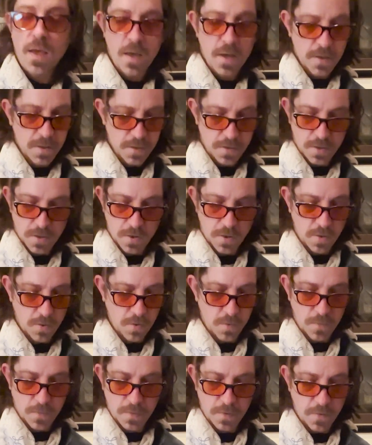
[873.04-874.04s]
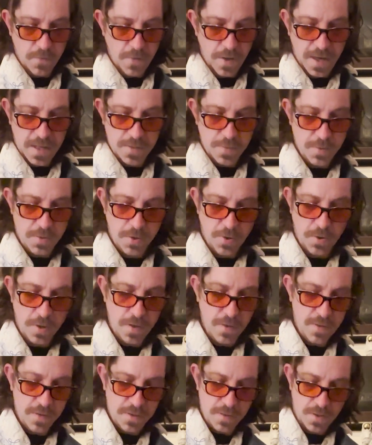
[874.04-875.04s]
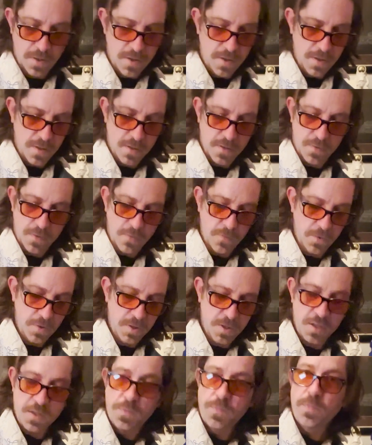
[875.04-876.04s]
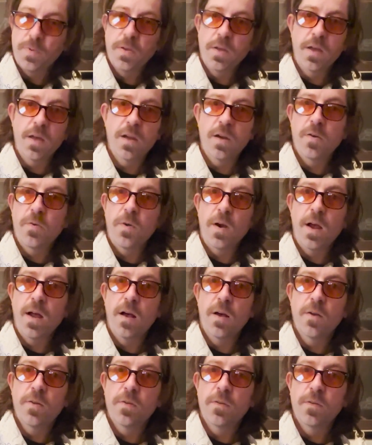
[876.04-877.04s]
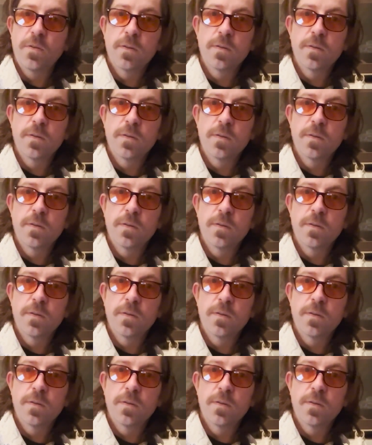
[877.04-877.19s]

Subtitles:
So the vast majority of the song, we're just playing around